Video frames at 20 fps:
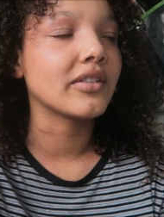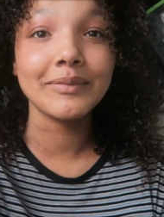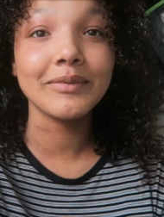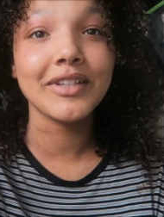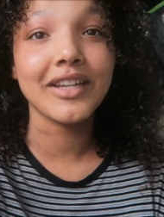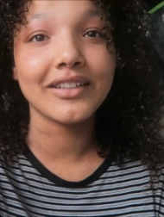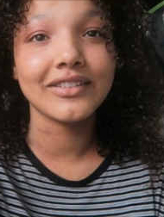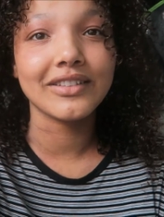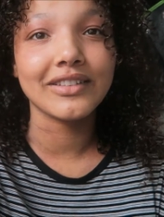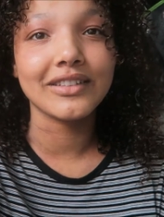It
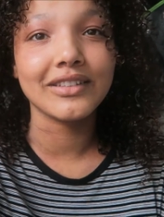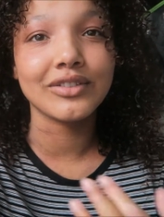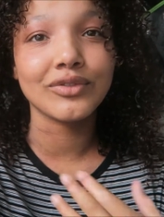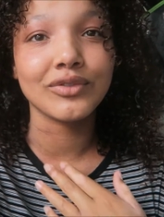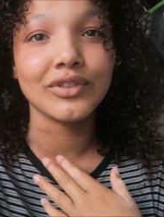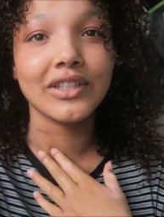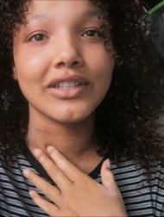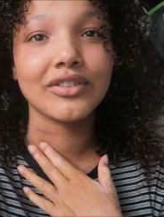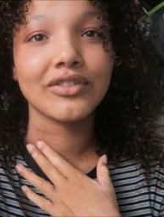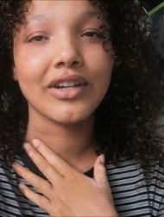seems like
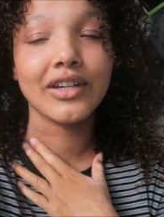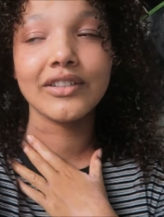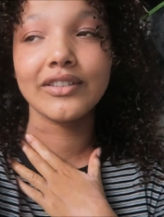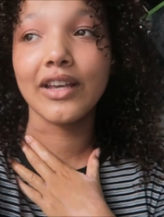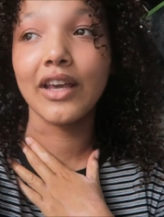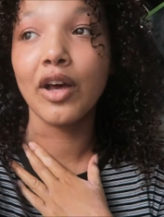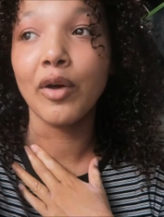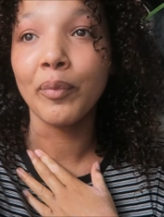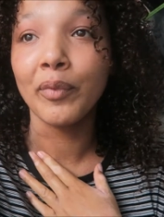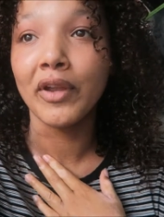she's really trying
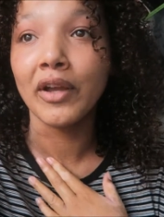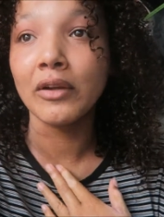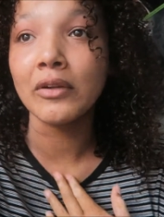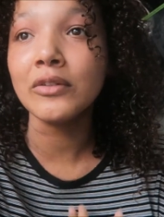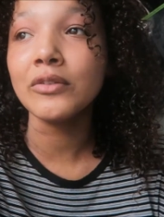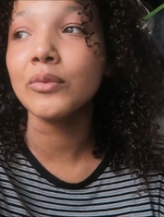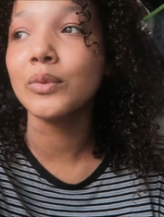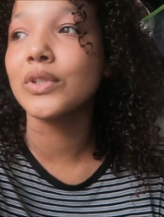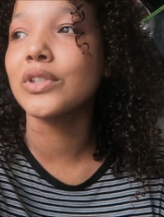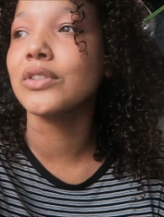to help me
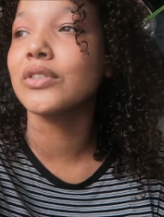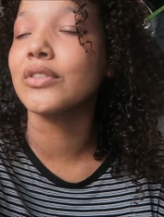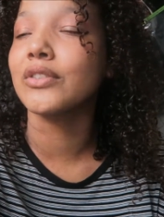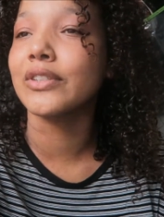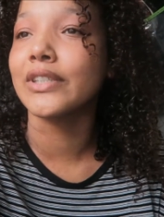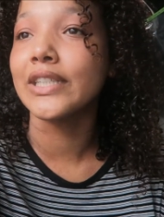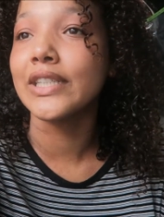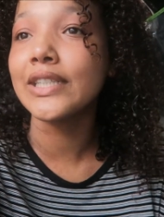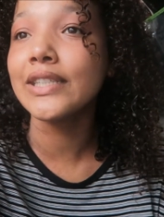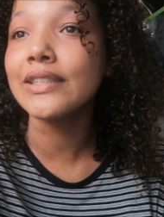out, which is
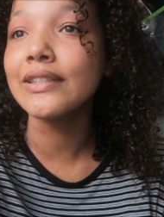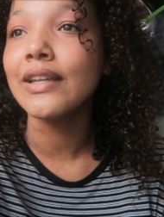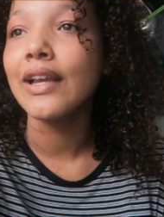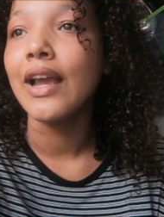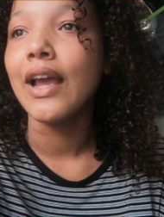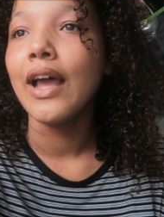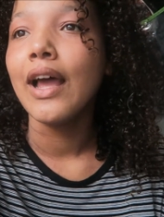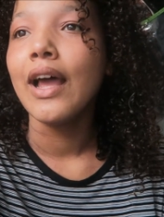great.